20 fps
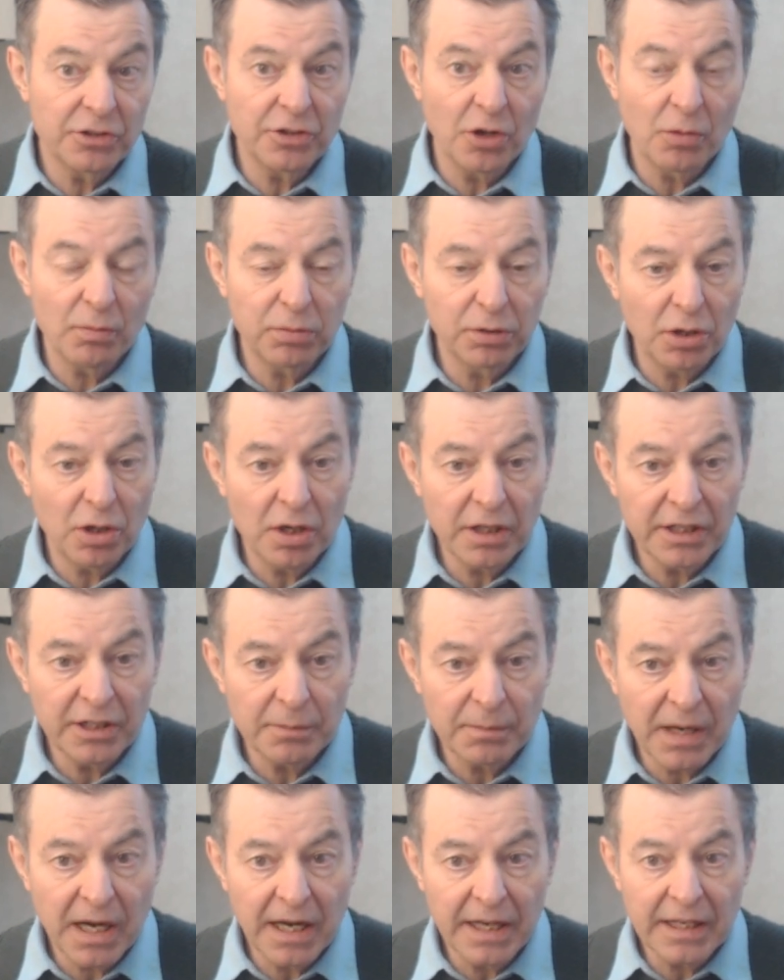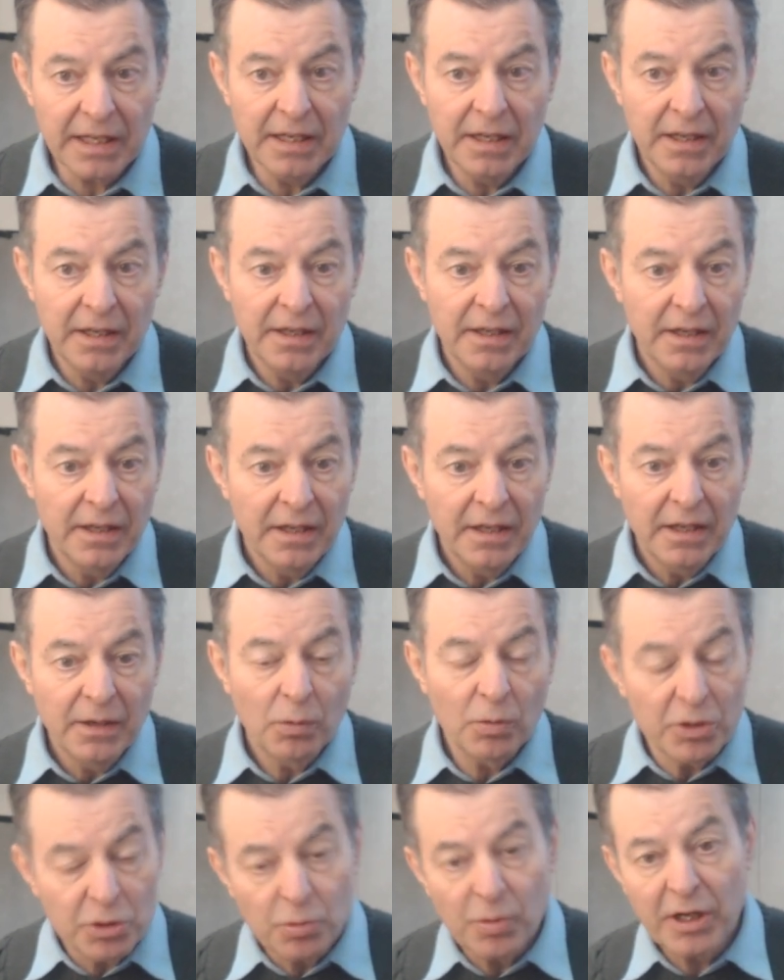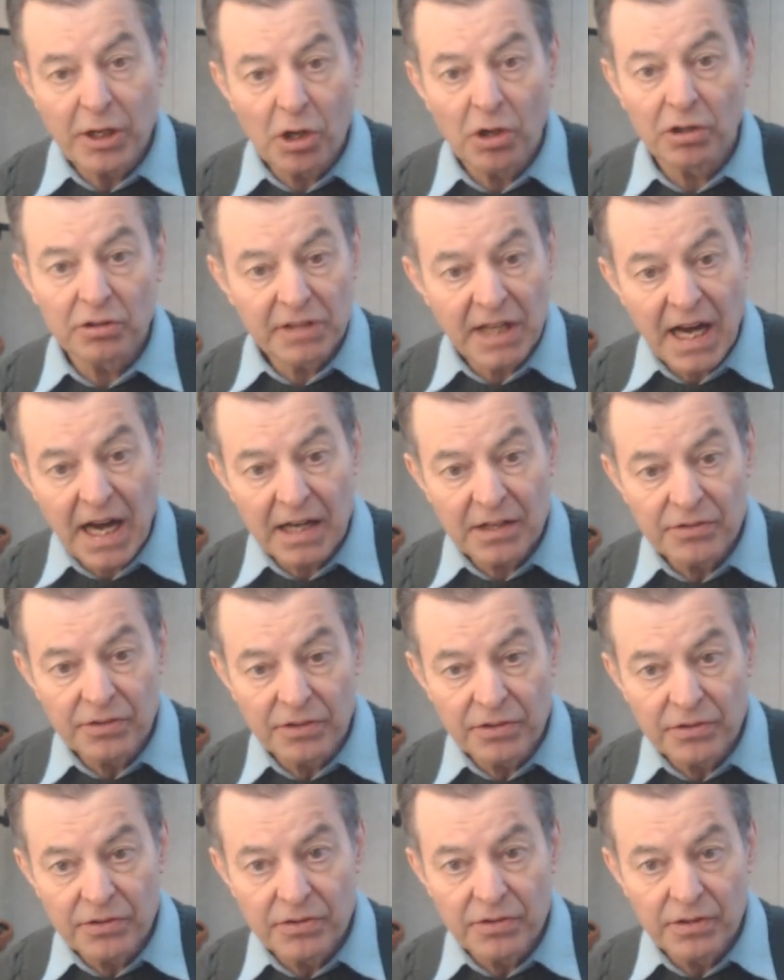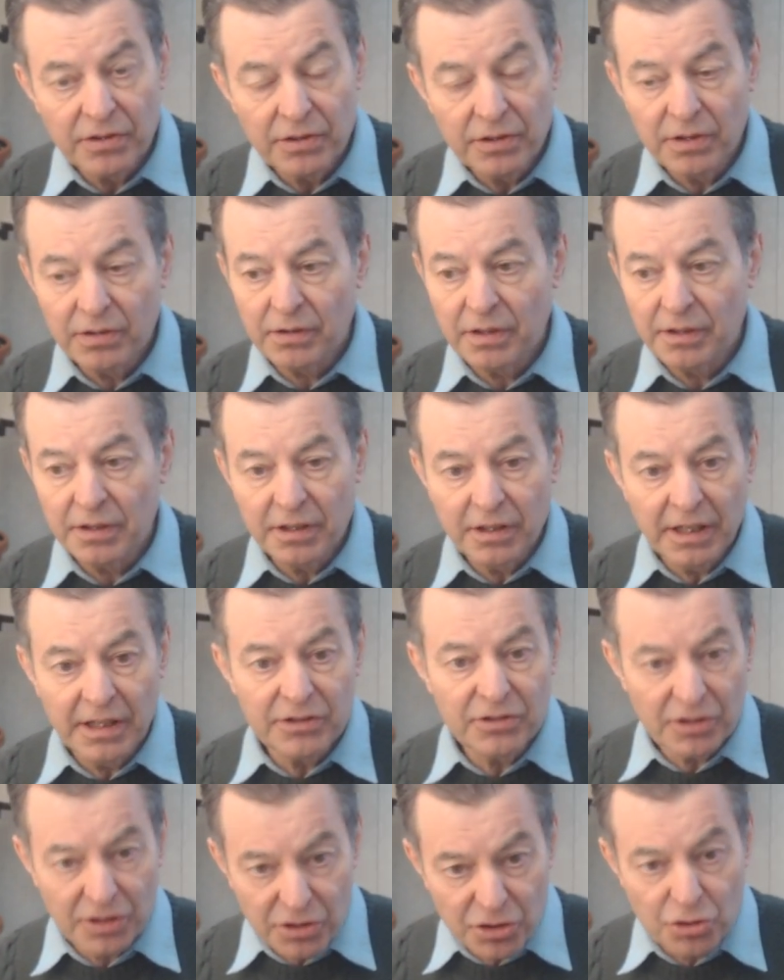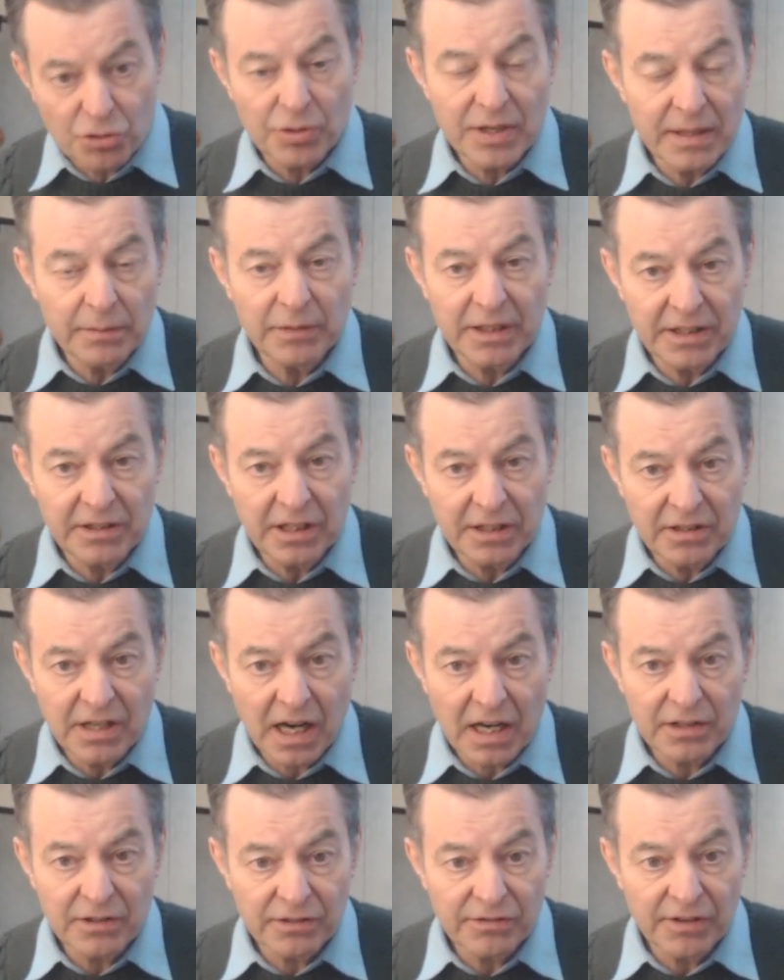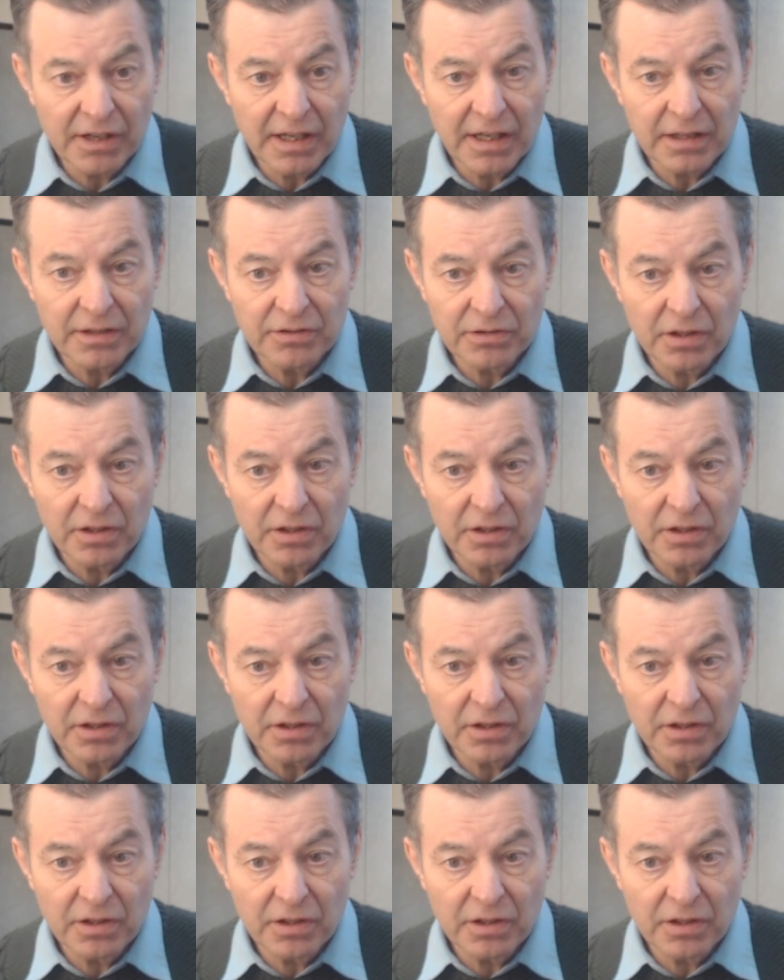that don't belong in the body, which we call toxins, it's extremely detoxifying.